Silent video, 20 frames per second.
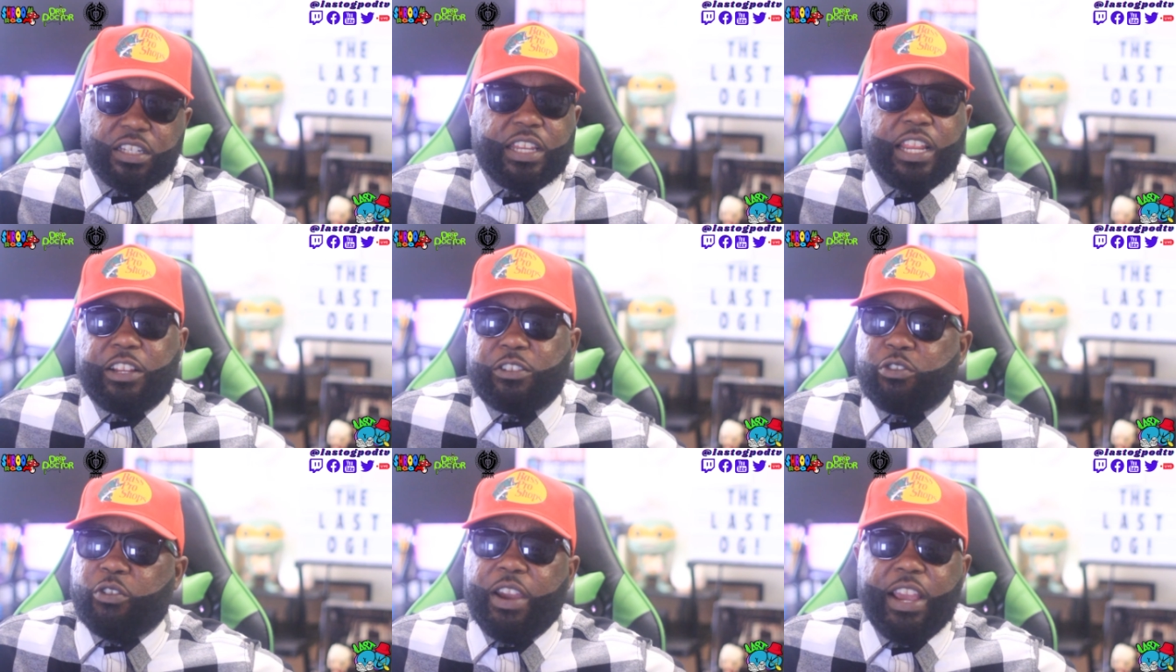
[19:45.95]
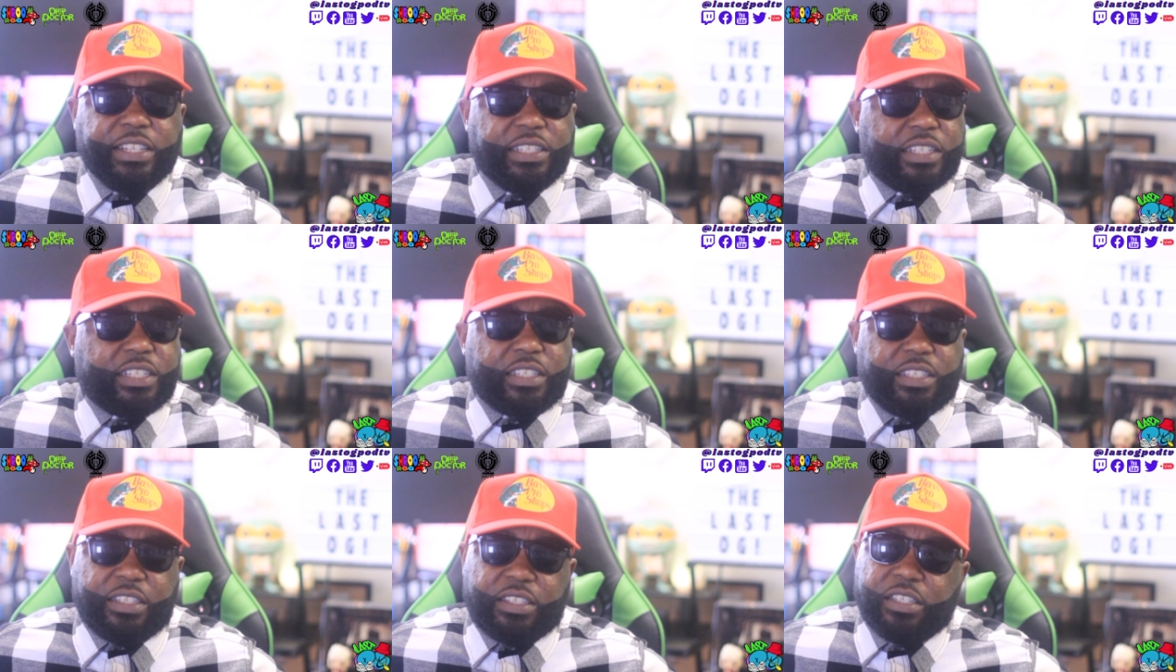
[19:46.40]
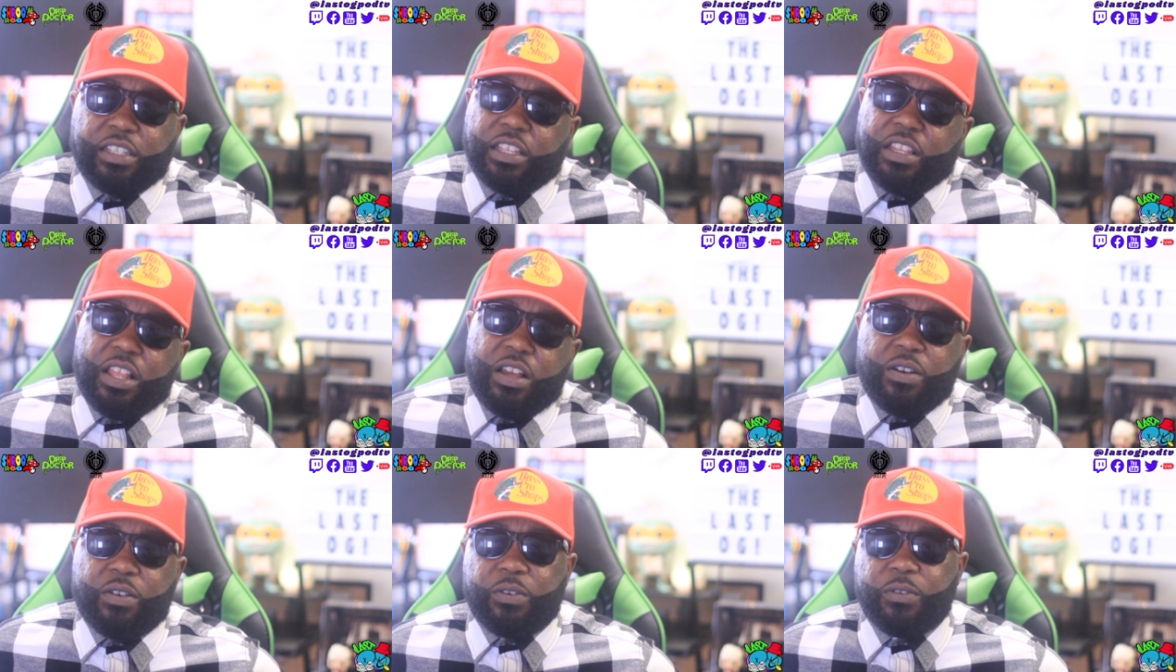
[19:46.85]
it's crazy because he stood
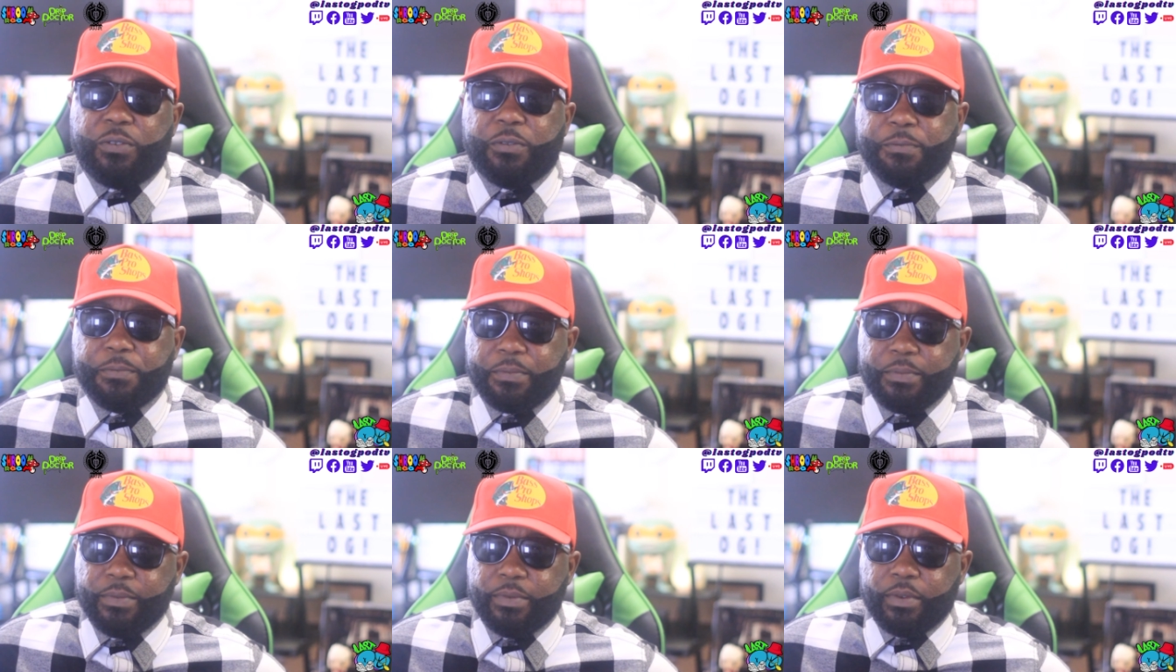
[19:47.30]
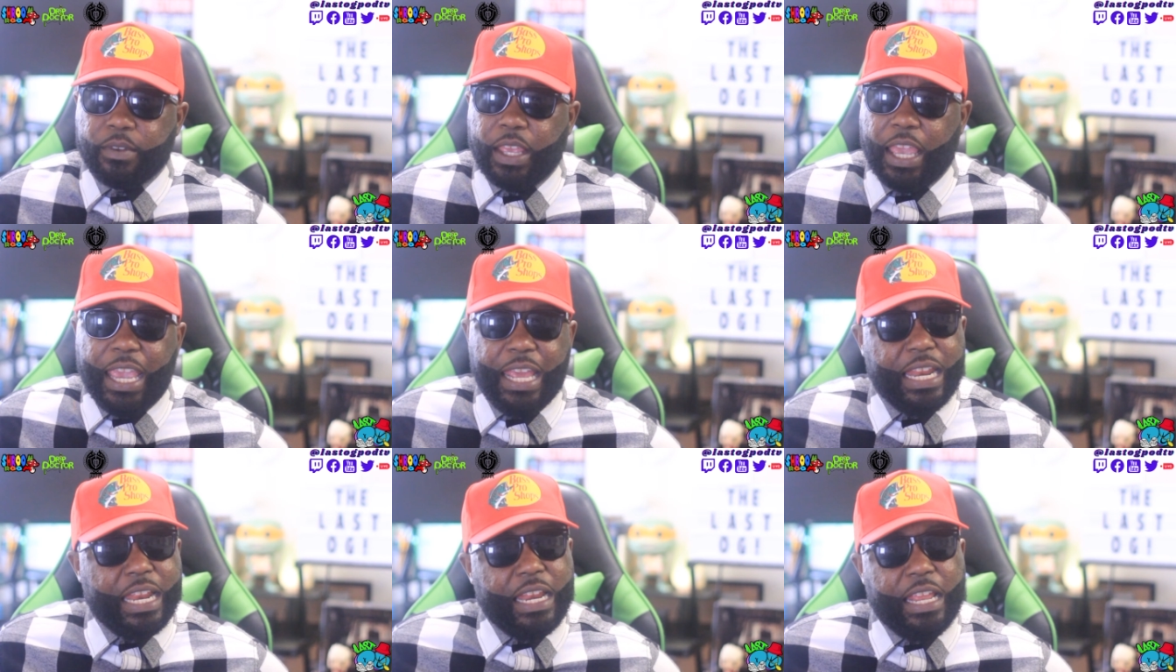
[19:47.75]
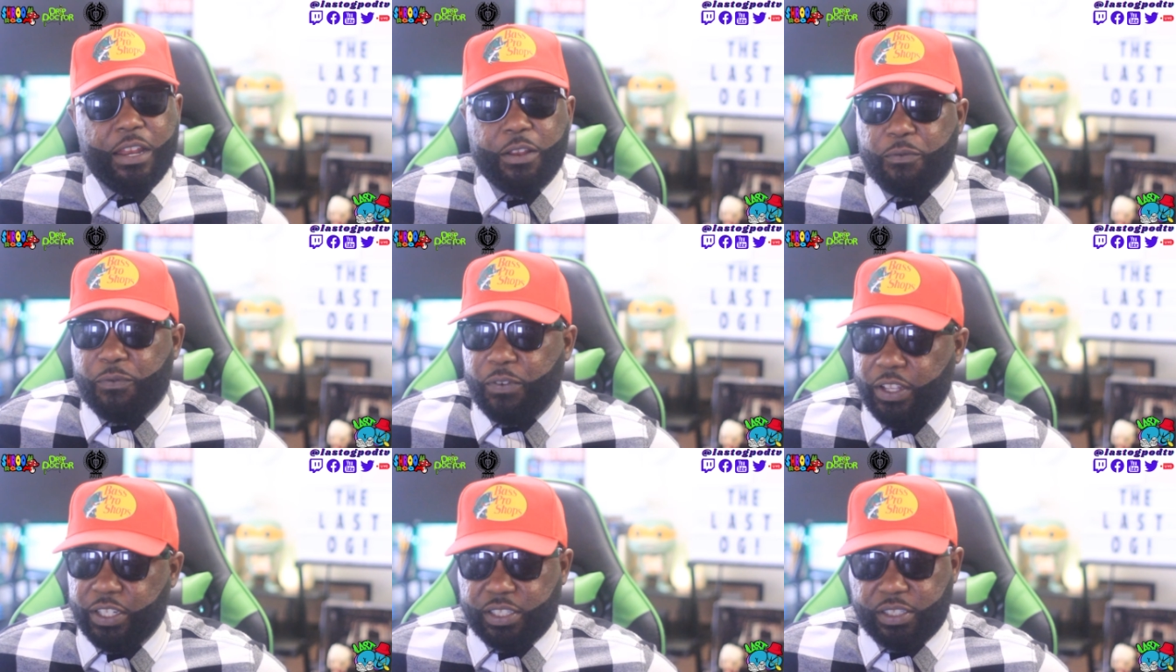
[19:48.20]
alone and he didn't need a
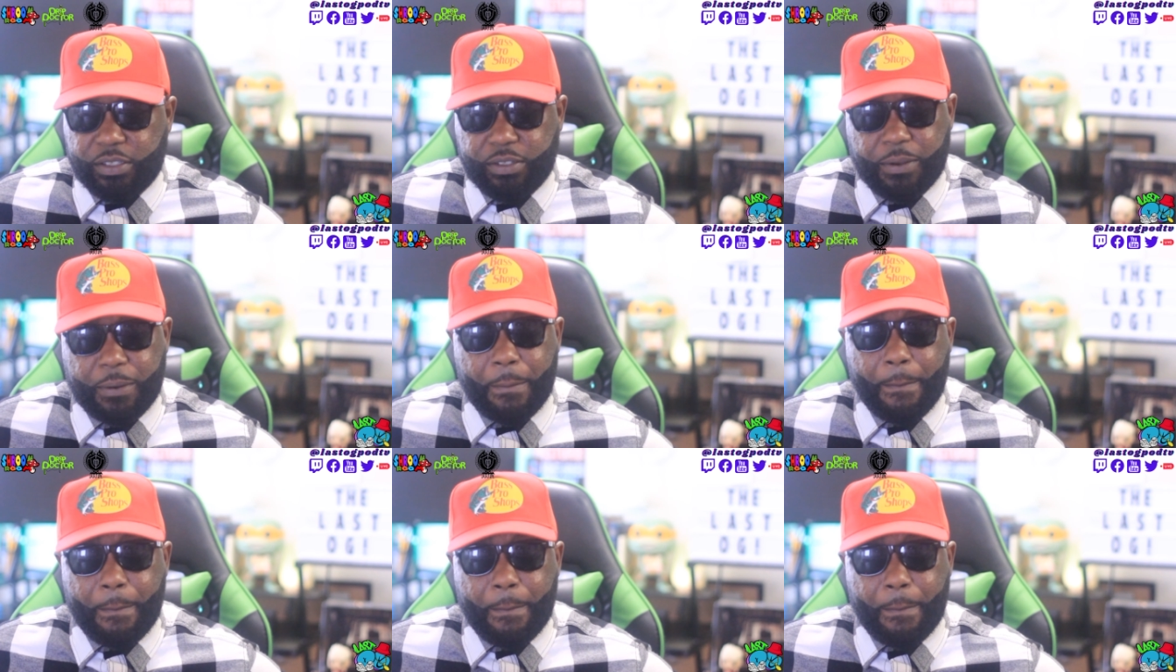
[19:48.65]
feature,